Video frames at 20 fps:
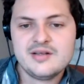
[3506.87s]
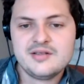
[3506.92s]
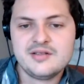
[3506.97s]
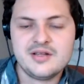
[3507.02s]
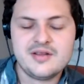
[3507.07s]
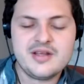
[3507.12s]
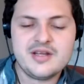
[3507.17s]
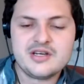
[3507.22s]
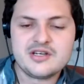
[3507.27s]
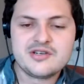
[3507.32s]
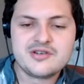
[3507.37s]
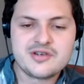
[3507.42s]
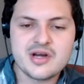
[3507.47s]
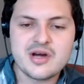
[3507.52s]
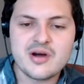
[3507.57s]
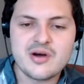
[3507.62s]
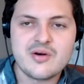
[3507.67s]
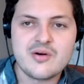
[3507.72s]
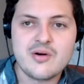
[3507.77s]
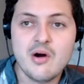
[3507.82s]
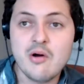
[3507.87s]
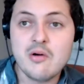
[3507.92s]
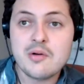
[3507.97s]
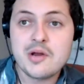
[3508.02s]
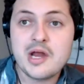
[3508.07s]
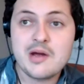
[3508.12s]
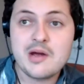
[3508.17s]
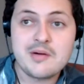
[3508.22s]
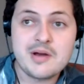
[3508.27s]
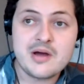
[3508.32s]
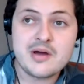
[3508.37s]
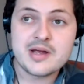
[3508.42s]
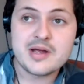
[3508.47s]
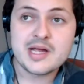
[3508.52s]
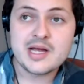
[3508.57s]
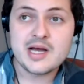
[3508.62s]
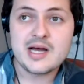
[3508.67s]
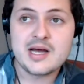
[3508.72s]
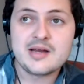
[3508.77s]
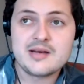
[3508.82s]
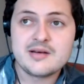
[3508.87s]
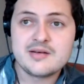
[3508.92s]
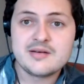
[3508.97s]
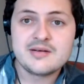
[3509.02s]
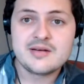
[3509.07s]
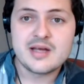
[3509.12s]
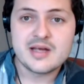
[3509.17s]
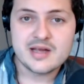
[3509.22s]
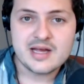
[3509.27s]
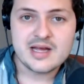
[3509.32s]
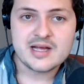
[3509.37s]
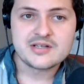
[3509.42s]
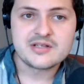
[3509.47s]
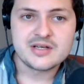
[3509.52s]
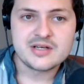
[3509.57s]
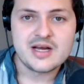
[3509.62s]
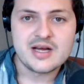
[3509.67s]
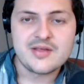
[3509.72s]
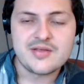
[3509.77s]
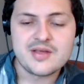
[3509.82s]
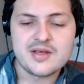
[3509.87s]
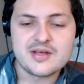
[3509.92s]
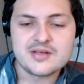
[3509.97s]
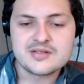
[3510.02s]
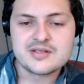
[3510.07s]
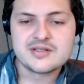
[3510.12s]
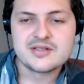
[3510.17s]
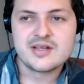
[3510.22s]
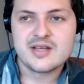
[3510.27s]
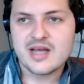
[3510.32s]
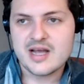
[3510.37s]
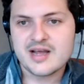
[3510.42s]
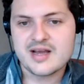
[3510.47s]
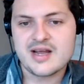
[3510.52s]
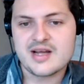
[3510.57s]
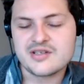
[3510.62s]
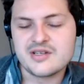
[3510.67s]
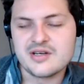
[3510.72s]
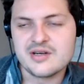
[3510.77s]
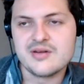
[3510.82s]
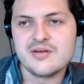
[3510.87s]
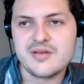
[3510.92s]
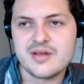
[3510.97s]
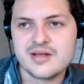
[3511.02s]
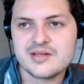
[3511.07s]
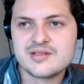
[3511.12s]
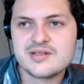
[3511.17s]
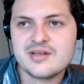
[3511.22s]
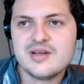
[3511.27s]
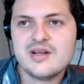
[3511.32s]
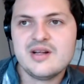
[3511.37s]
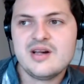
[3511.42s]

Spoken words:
to then show, oh yeah, now I actually got this. I can actually do this.